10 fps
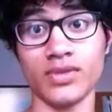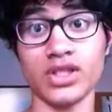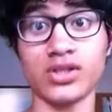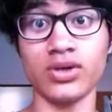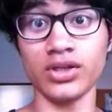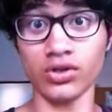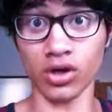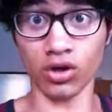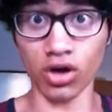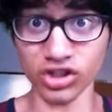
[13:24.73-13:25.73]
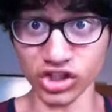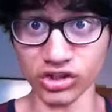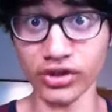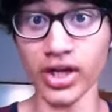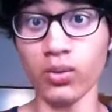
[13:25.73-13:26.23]
so that you can
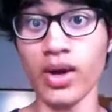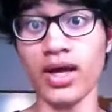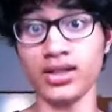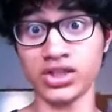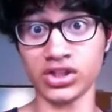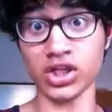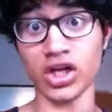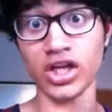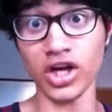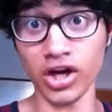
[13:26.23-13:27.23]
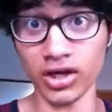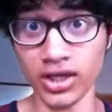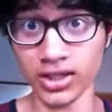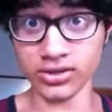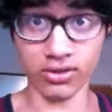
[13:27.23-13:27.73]
concentrate well, study
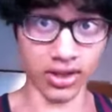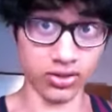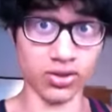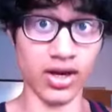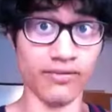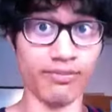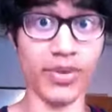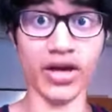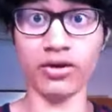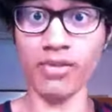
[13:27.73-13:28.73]
early so that you can have better